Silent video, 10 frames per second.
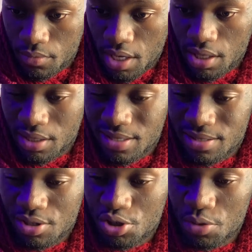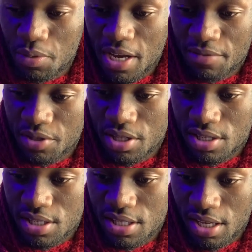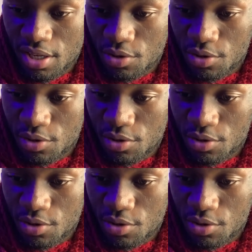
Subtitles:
I think this should be after the second